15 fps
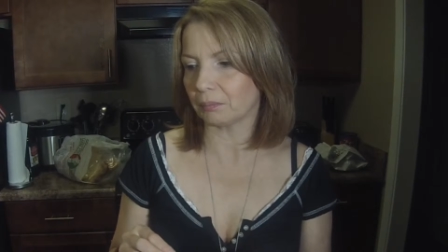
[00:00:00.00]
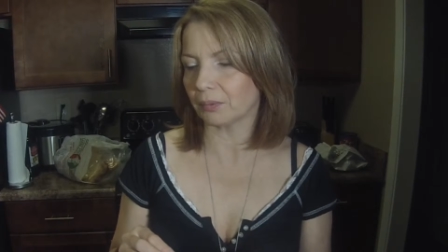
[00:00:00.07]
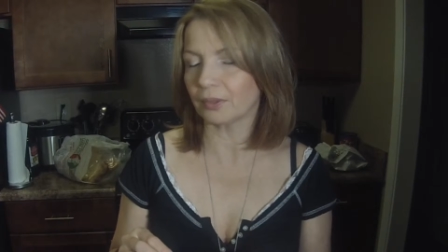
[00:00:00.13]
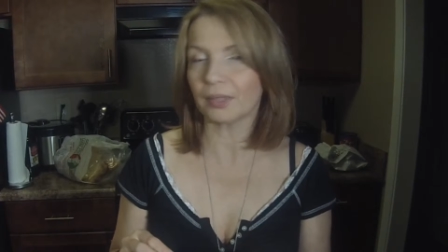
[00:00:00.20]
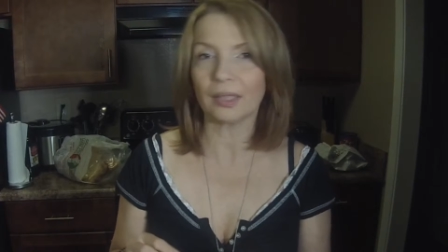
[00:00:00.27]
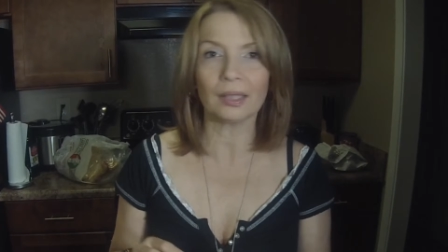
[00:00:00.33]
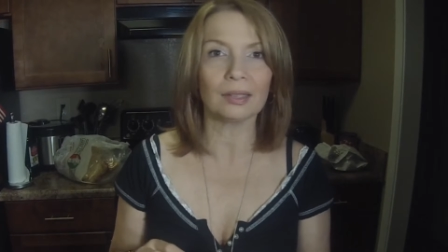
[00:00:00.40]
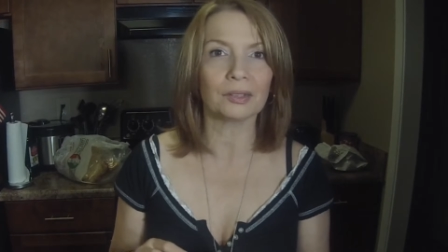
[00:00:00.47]

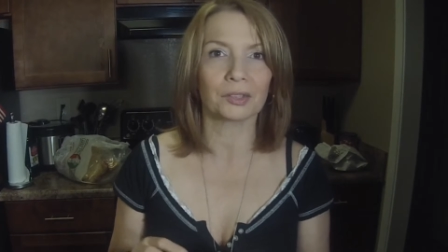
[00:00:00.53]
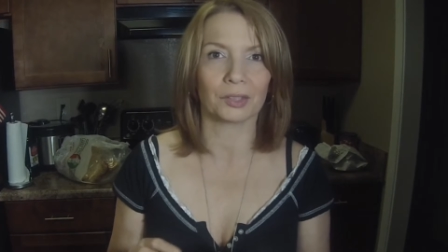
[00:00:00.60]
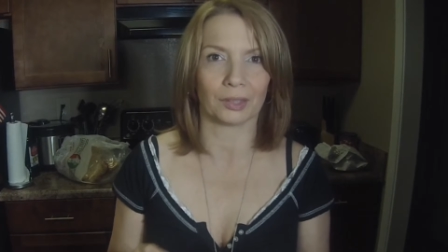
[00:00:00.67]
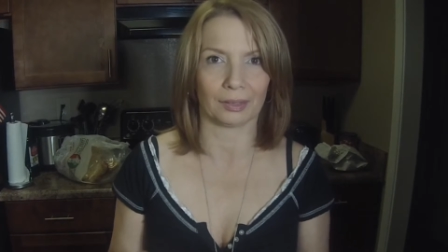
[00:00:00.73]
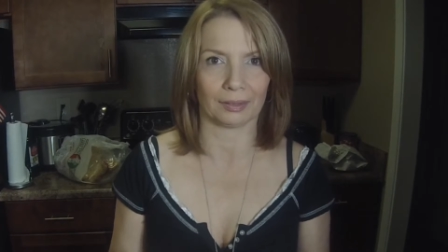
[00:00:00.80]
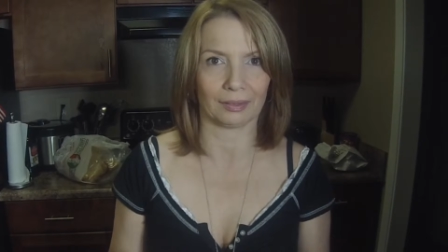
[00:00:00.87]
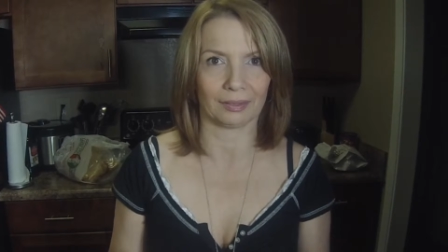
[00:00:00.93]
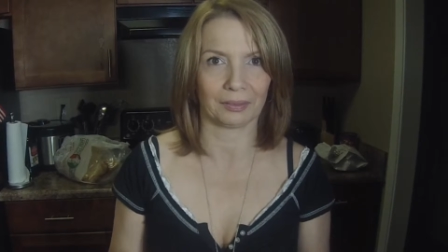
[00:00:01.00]
grilled
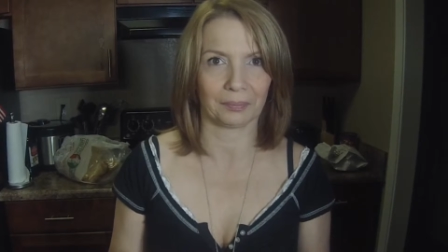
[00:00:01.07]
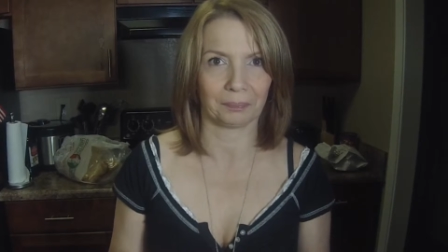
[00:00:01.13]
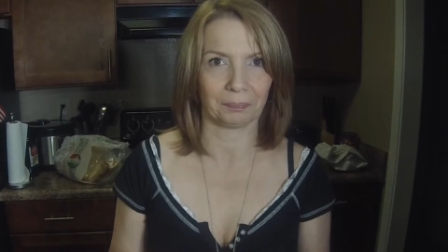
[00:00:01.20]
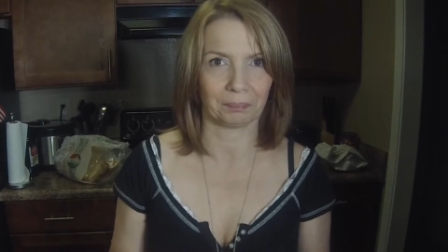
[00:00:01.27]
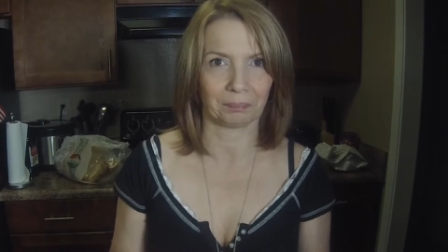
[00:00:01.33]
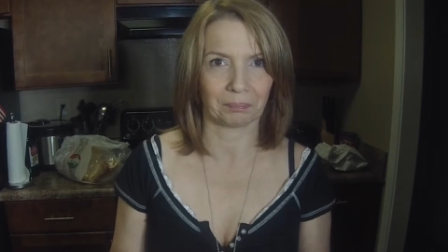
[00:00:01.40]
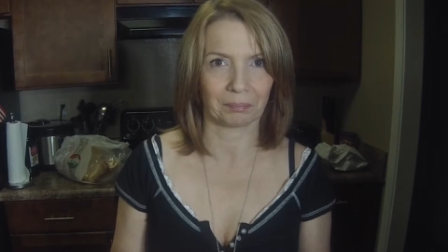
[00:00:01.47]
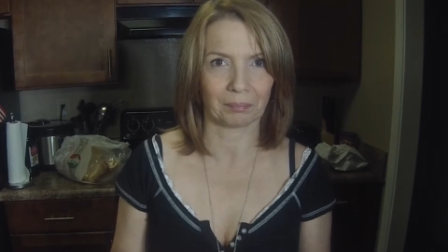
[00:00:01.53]
cheese,
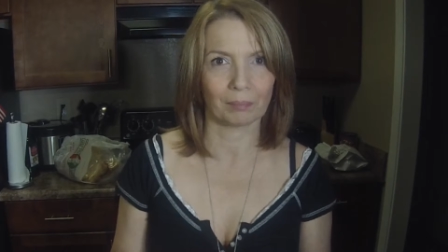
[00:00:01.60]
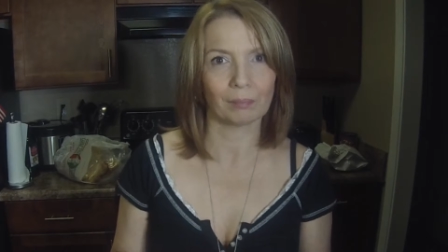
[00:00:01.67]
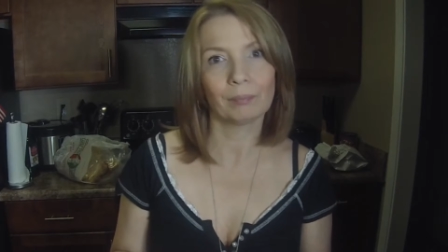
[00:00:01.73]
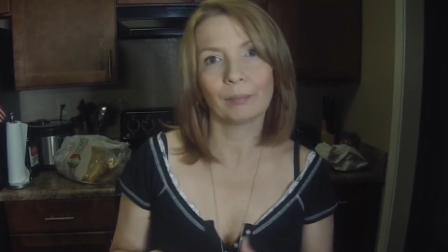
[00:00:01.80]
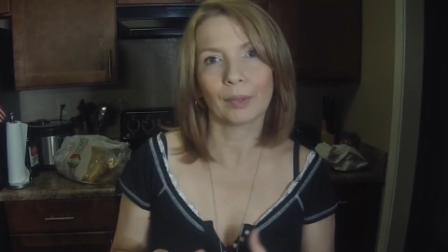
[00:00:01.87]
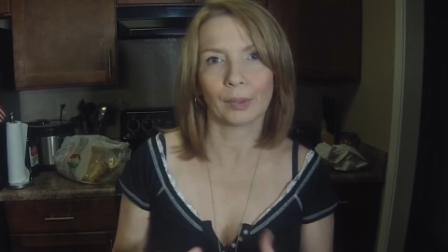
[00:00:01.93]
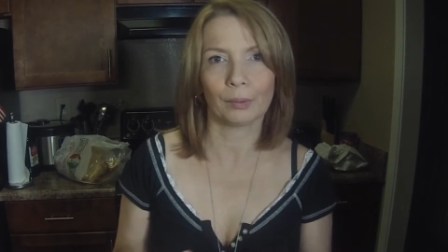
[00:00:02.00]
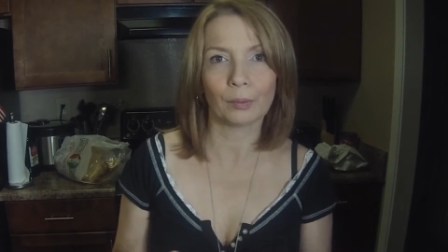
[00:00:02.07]

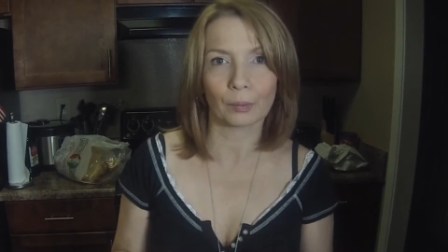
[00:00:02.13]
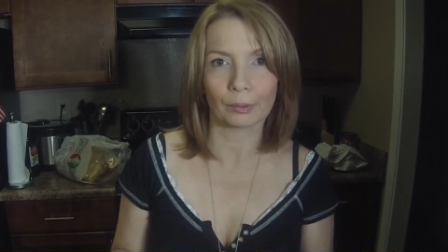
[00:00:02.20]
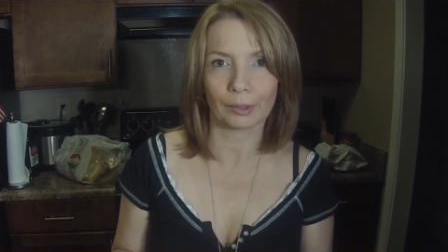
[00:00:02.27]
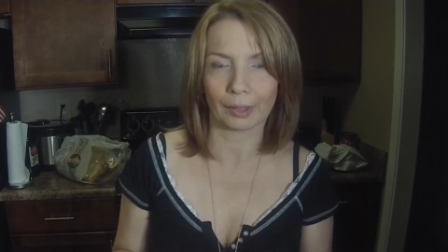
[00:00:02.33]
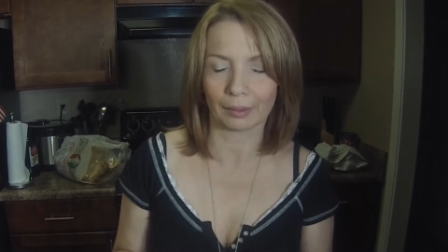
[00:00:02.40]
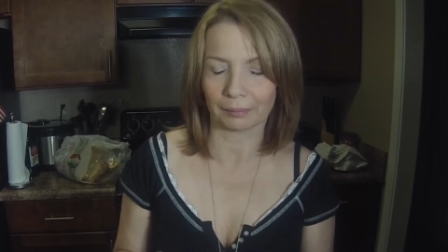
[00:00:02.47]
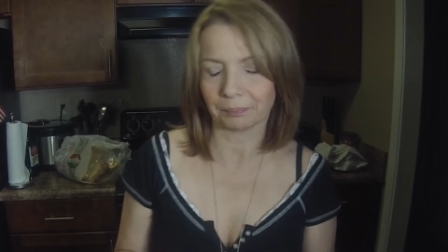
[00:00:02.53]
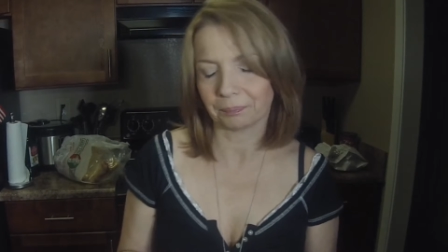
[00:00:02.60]
but no
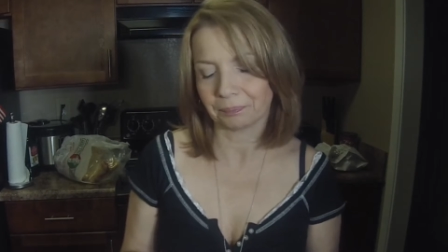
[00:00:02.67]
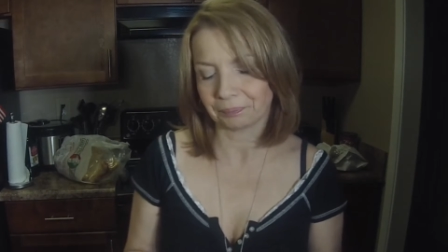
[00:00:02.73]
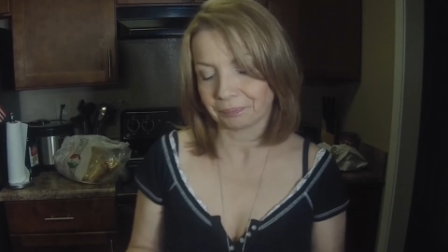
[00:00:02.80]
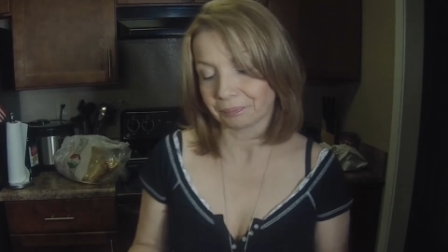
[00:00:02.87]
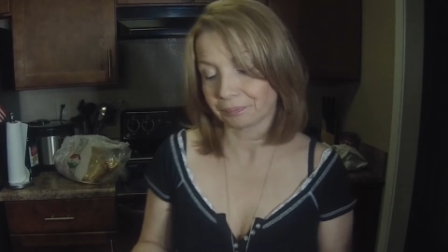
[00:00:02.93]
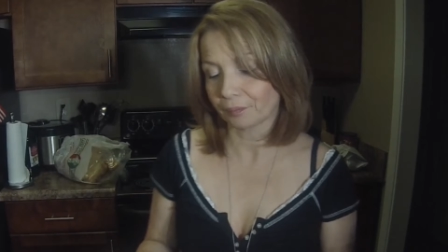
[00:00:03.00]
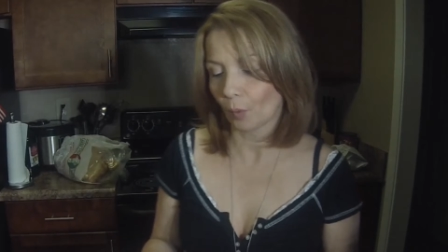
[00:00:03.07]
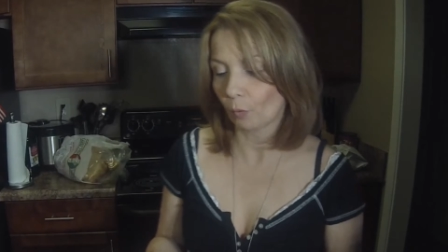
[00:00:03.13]
grill,
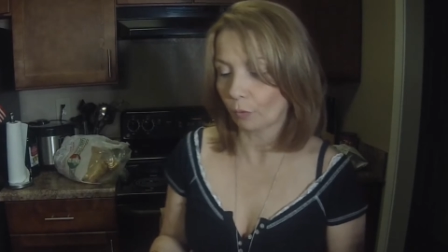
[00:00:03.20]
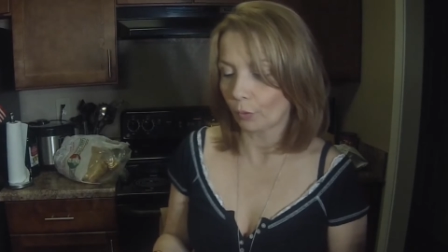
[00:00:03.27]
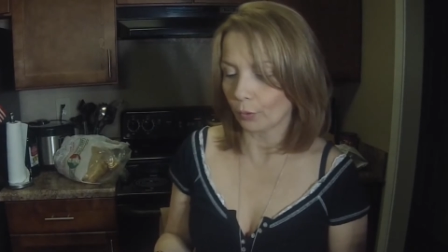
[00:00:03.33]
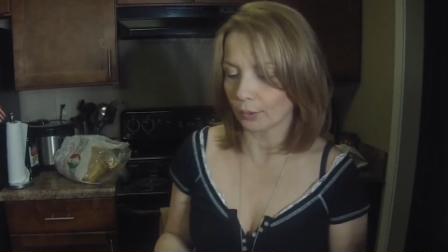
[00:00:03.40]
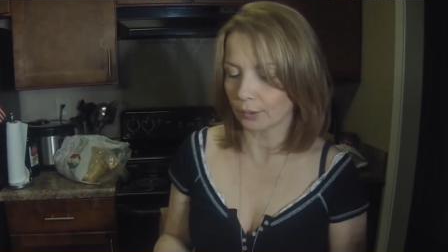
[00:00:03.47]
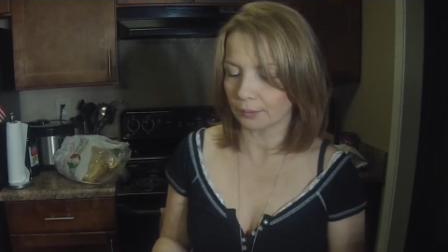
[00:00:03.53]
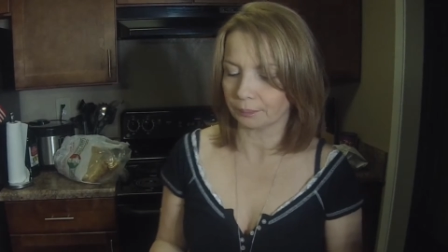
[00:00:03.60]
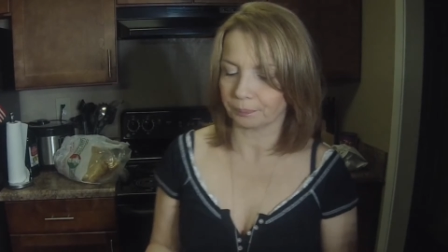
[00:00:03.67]
of
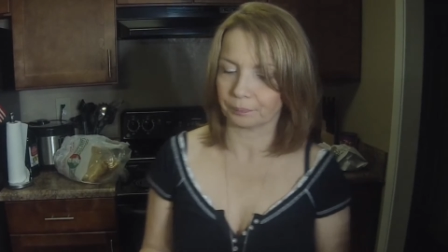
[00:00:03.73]
course.